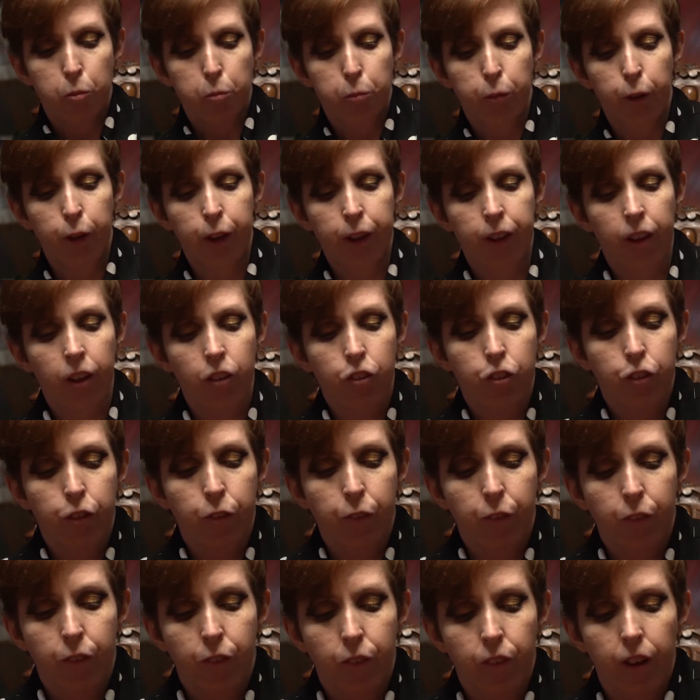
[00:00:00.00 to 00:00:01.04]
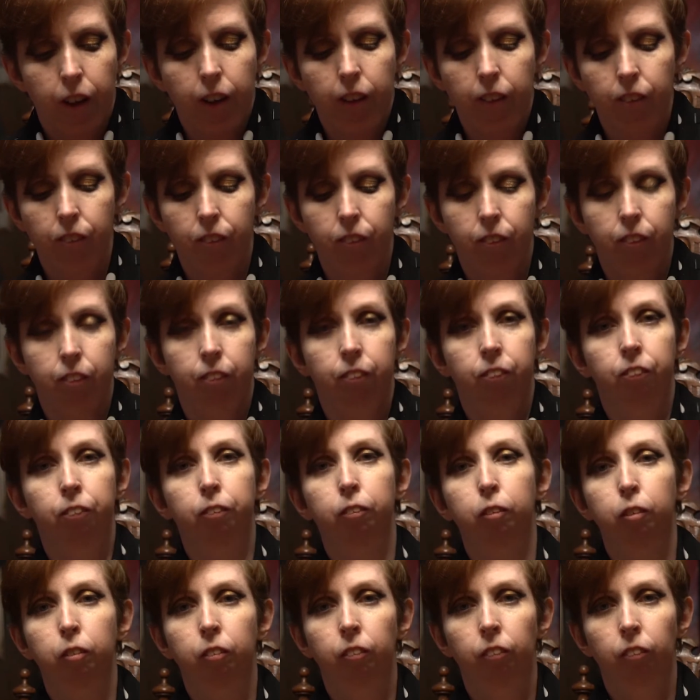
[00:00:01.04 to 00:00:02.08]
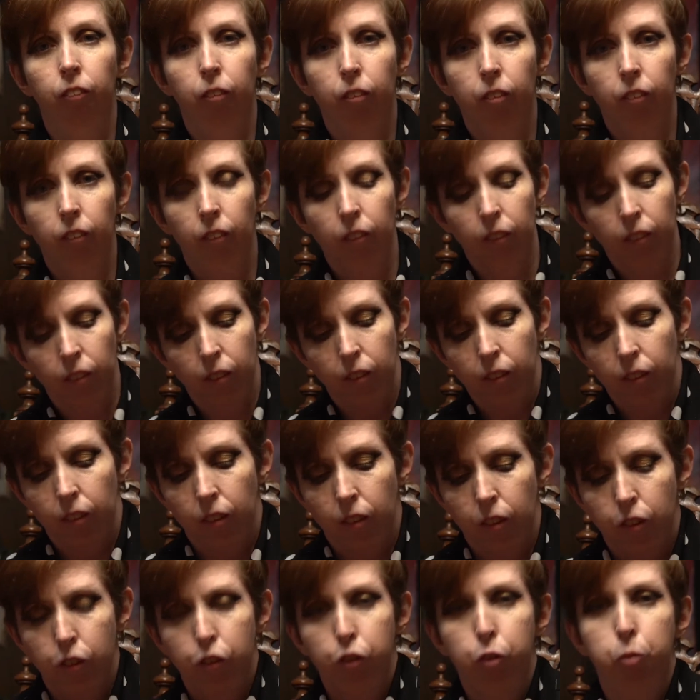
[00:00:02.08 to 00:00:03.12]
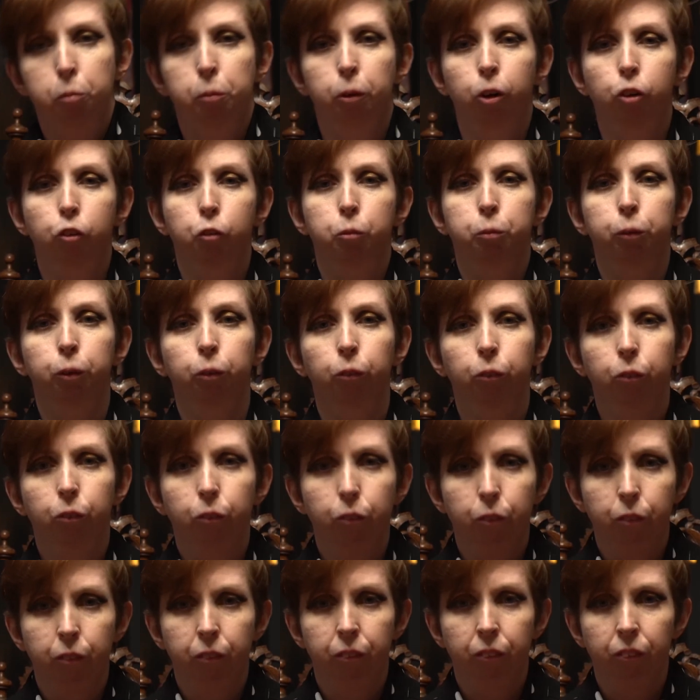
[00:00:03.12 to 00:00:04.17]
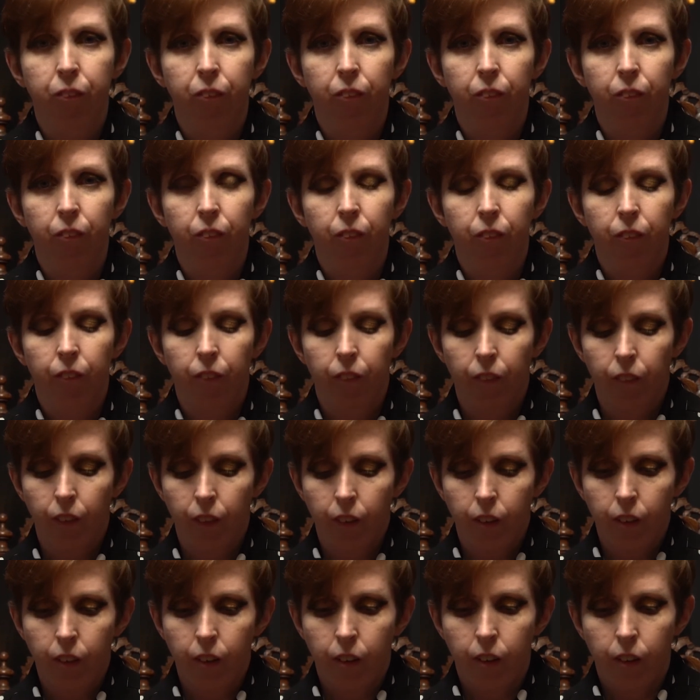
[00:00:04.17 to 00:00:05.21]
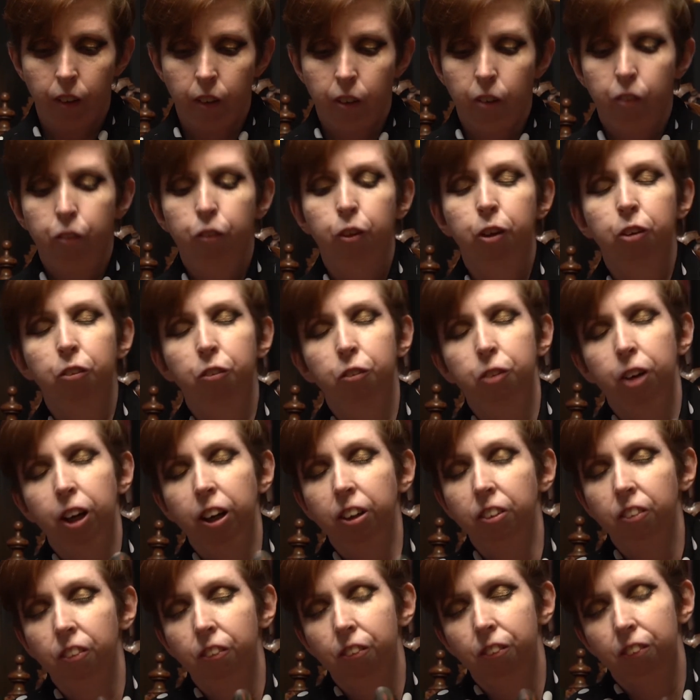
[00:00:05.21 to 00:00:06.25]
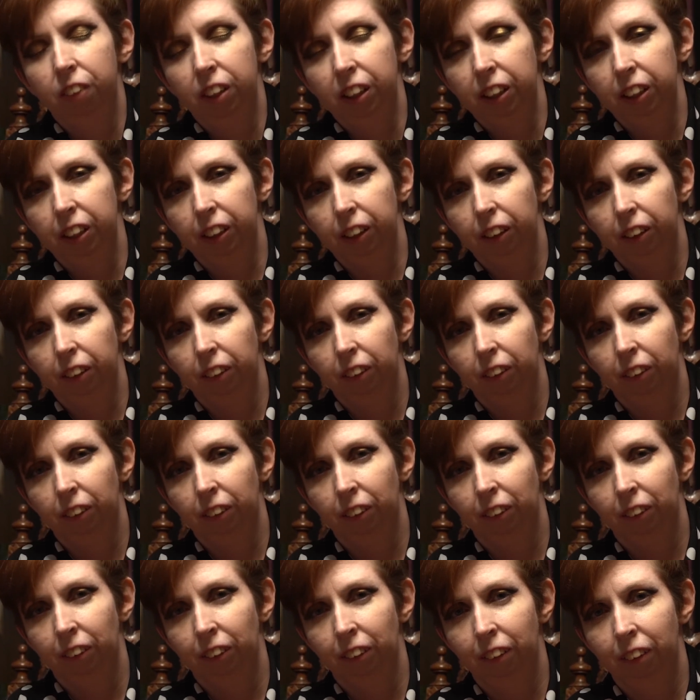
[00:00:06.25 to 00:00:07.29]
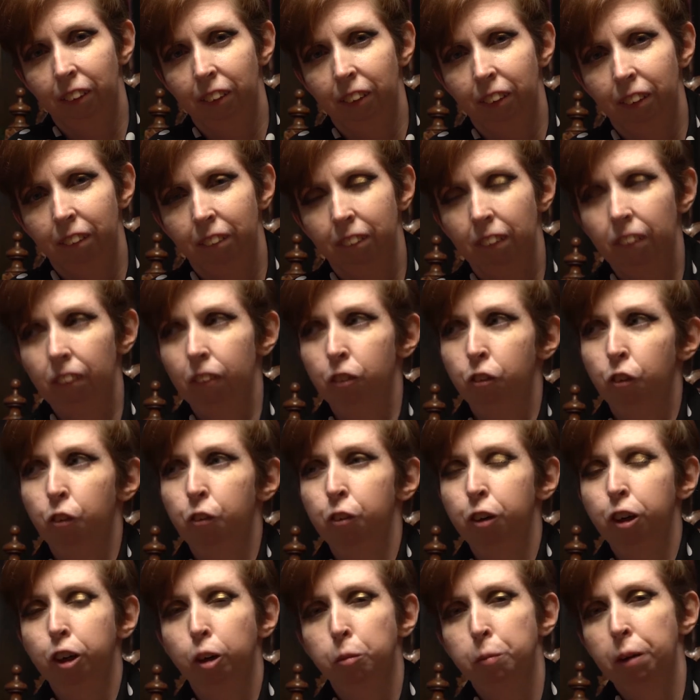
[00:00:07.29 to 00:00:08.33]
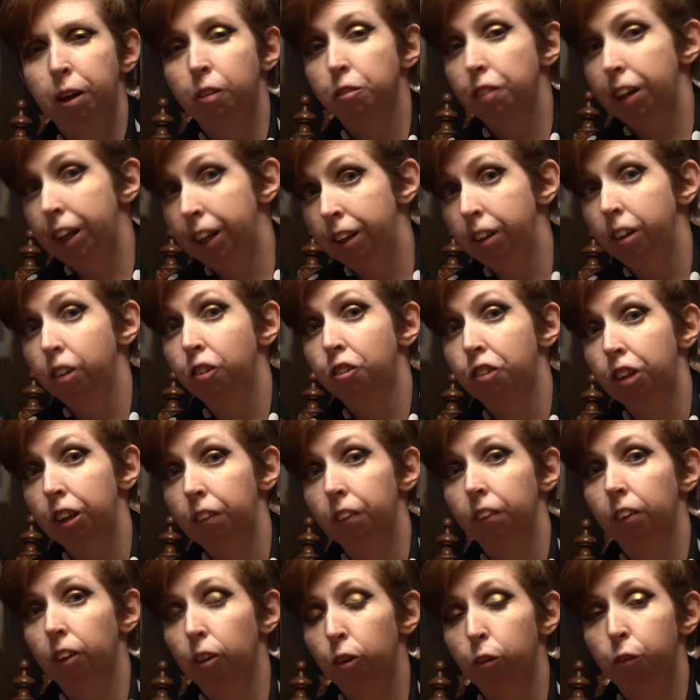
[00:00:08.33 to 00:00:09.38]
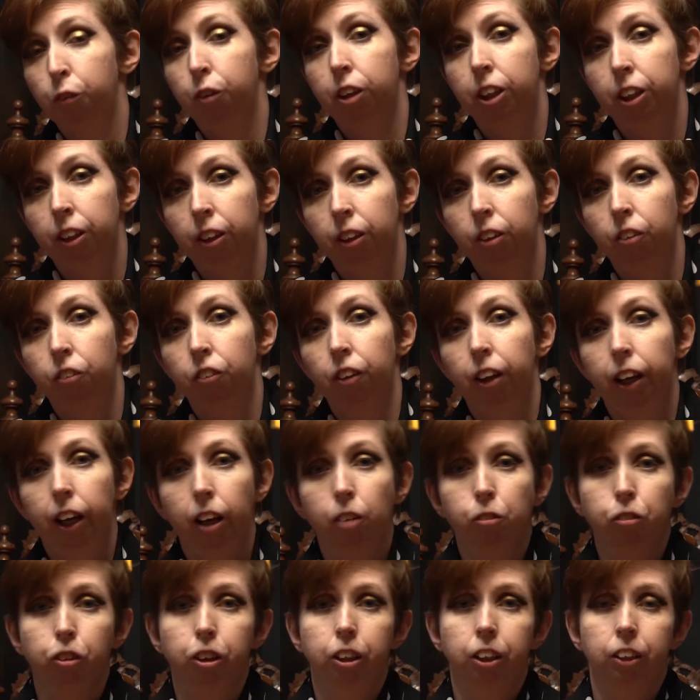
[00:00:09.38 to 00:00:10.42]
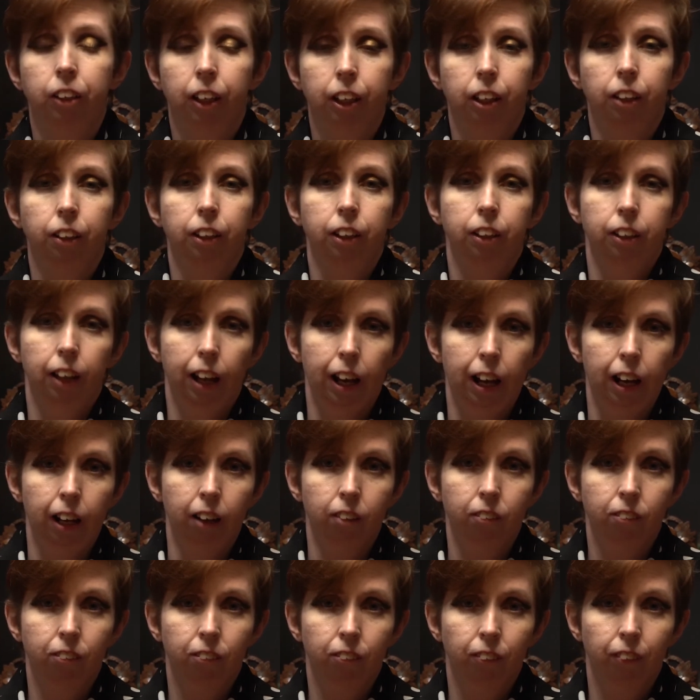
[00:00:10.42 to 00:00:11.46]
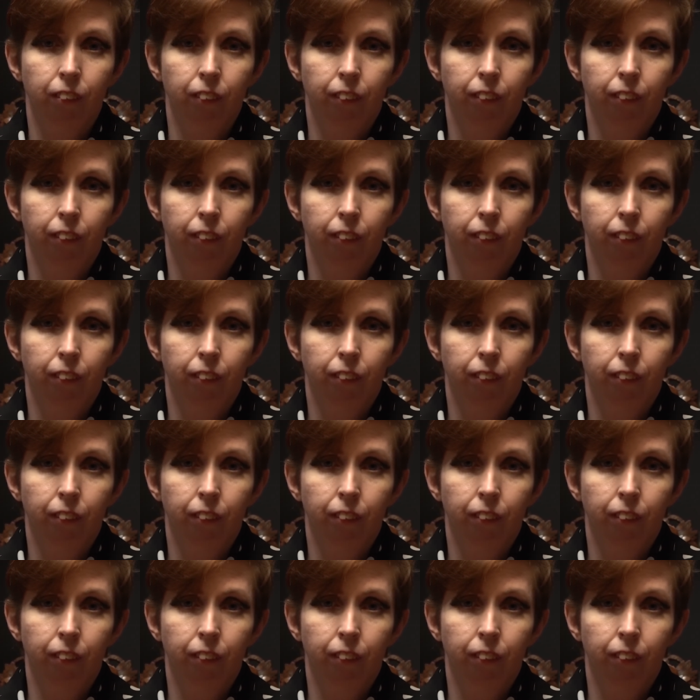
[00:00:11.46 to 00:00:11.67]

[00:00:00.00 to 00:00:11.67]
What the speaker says: Putting on shoes and socks, 2 more spoons. So you start to see that there's a certain amount of energy that goes into every daily task.